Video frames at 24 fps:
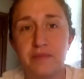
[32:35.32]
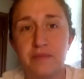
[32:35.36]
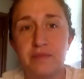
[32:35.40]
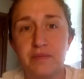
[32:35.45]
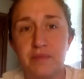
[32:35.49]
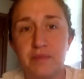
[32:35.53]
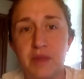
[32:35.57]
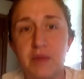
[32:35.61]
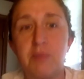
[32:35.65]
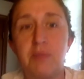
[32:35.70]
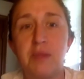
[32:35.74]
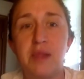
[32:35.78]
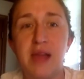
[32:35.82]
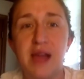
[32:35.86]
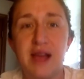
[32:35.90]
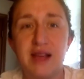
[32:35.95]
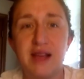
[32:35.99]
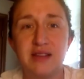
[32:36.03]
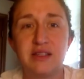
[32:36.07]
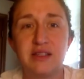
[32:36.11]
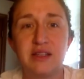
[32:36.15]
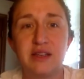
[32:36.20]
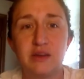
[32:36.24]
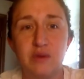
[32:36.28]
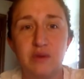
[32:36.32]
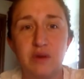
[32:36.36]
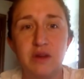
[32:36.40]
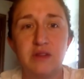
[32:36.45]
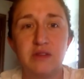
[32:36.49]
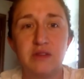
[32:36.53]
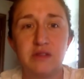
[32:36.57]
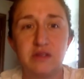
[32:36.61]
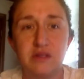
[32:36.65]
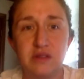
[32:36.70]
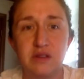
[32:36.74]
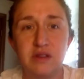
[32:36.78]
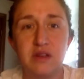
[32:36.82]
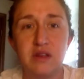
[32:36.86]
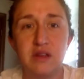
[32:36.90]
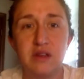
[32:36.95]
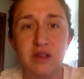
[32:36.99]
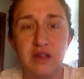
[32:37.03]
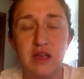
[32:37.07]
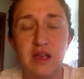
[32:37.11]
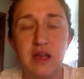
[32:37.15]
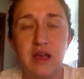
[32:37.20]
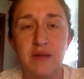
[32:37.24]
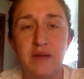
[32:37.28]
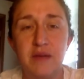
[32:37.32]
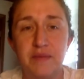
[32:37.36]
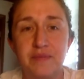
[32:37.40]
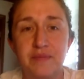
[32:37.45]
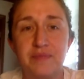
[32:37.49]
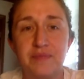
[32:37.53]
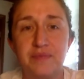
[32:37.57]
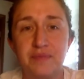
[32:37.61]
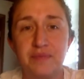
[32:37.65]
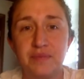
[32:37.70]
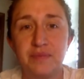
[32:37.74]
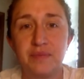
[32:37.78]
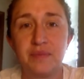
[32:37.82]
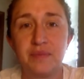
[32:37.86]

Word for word: the, the big plastic, plastic ones you're yeah. used to.